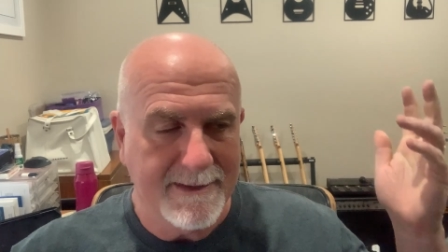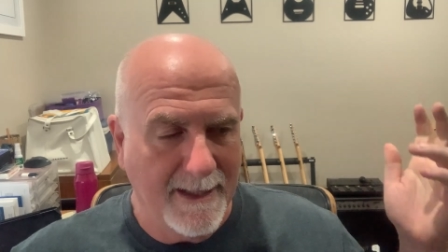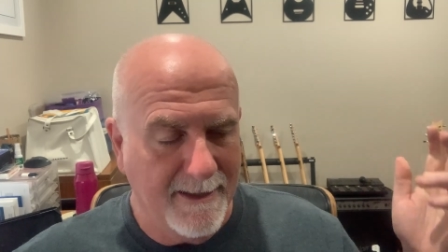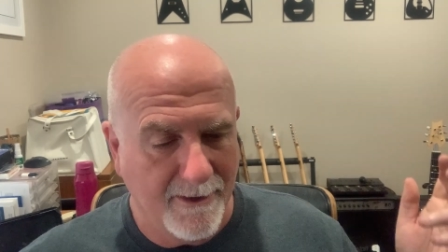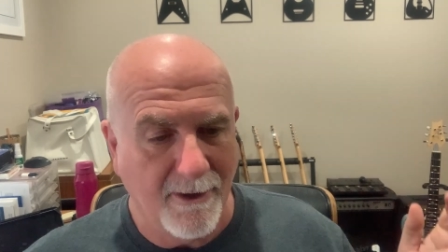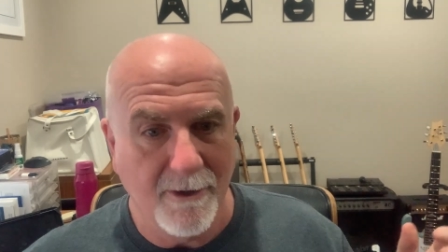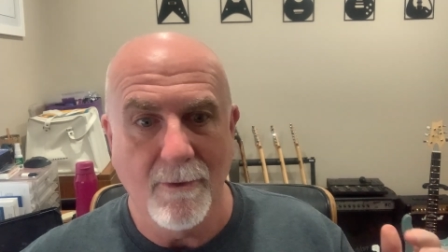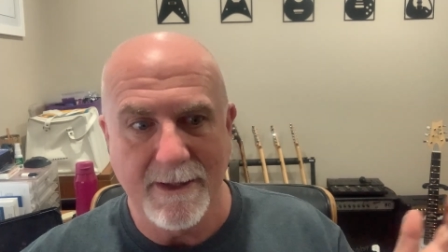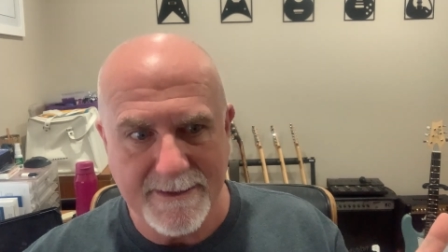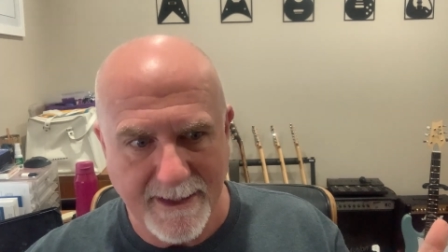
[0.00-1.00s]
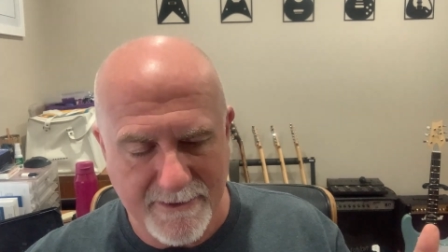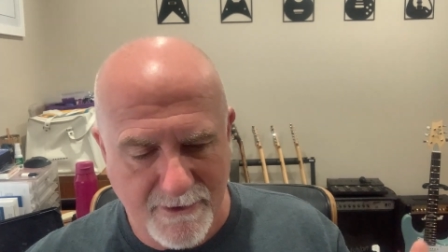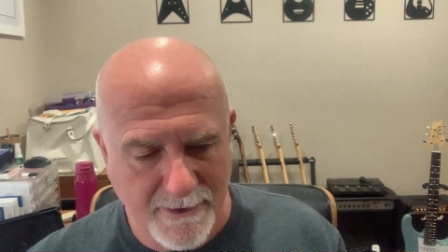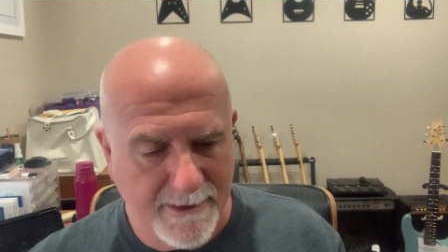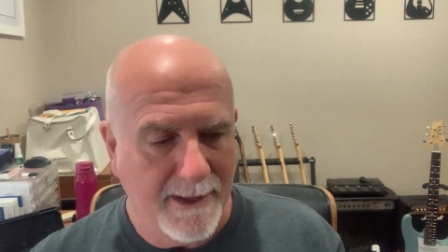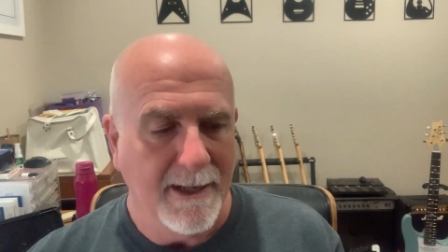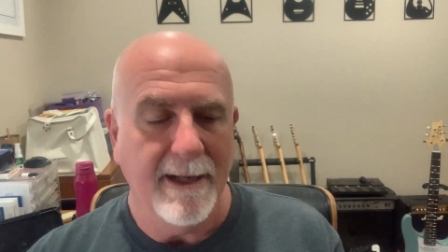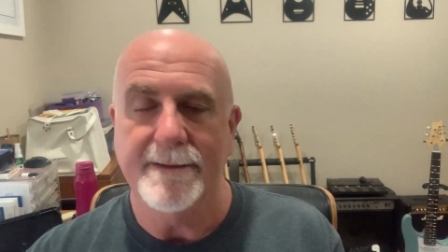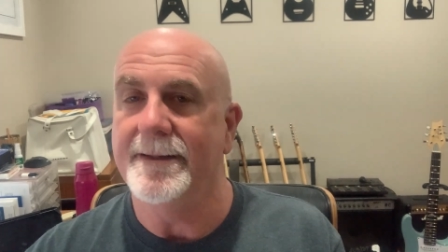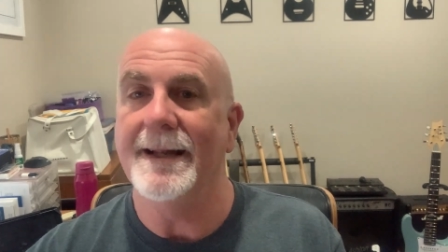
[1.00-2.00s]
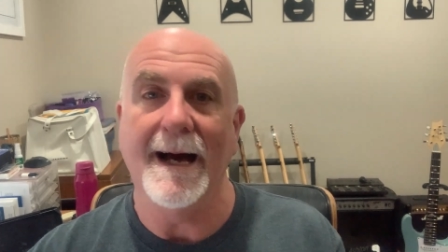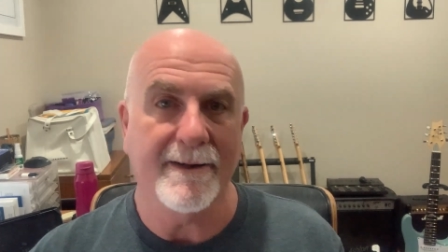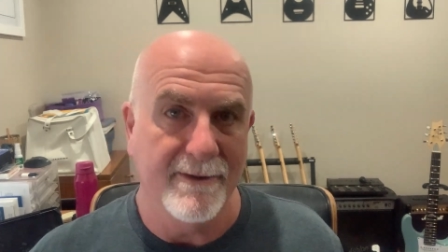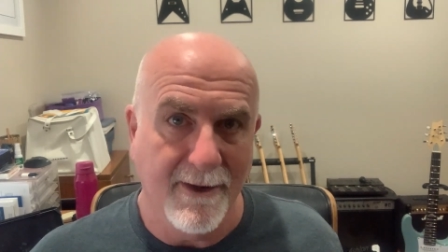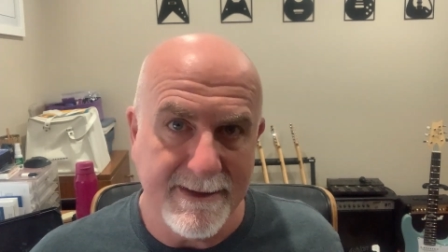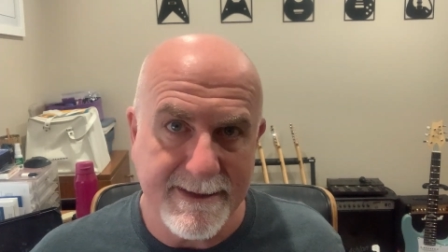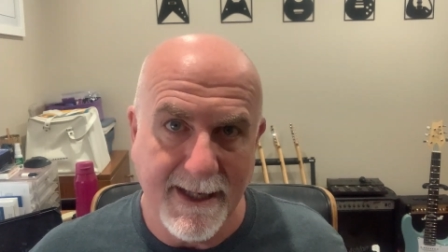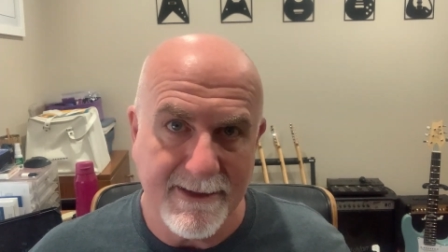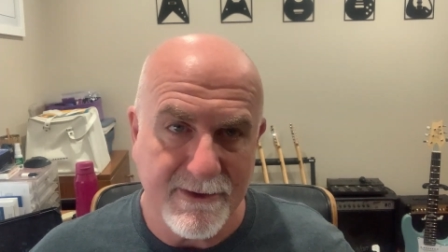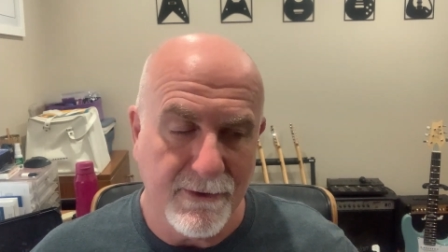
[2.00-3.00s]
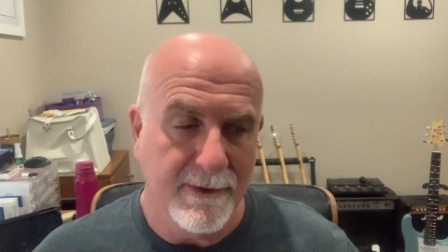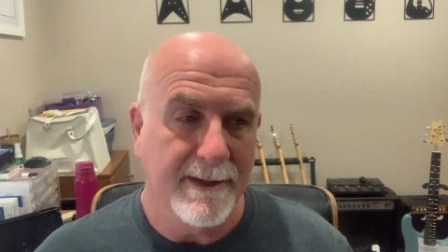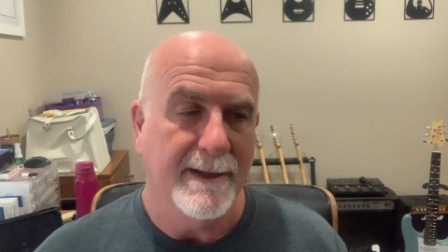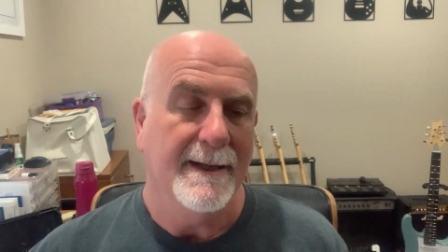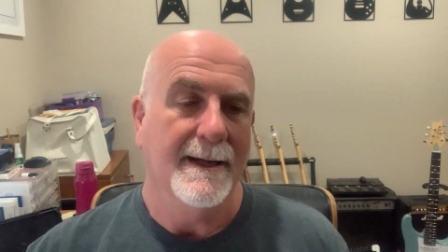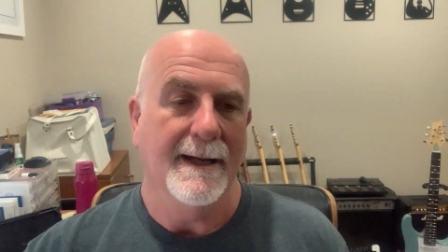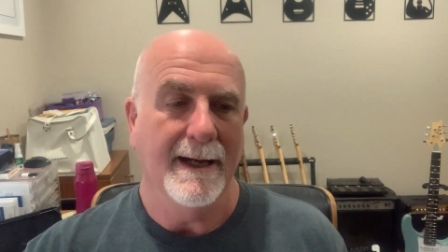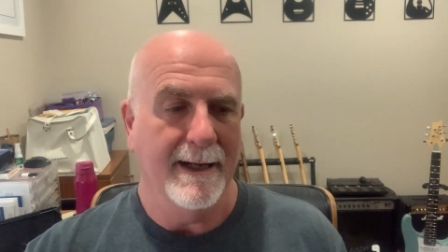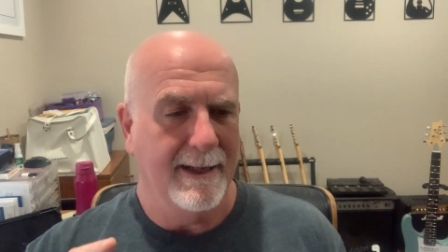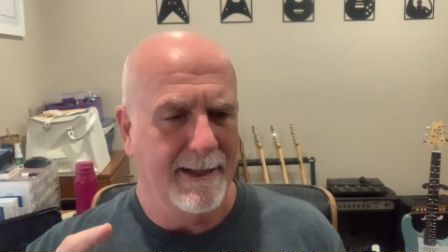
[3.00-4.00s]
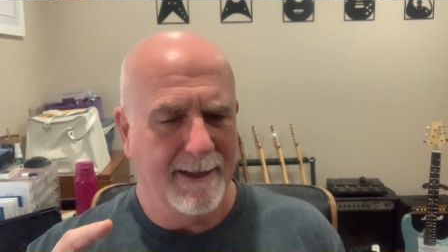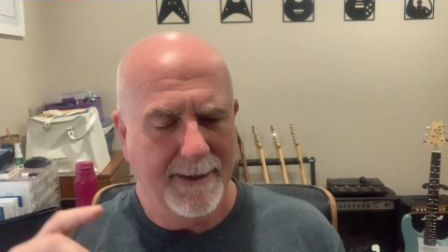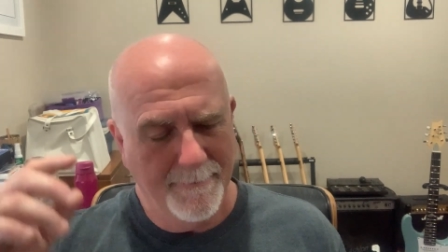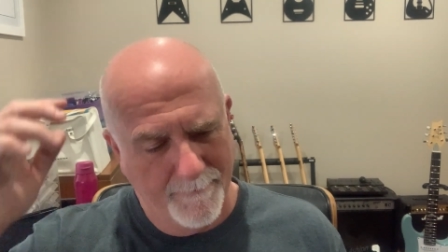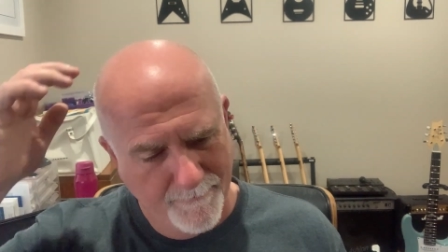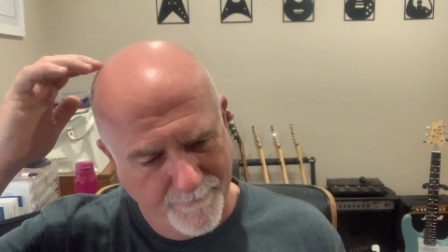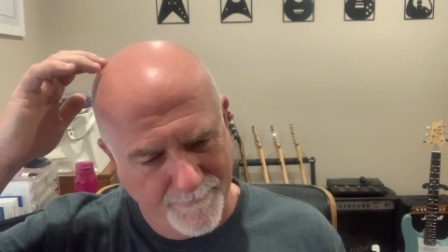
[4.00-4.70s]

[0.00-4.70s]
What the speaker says: say Hell and High Water starts good. The Dark Knight starts good. Hancock,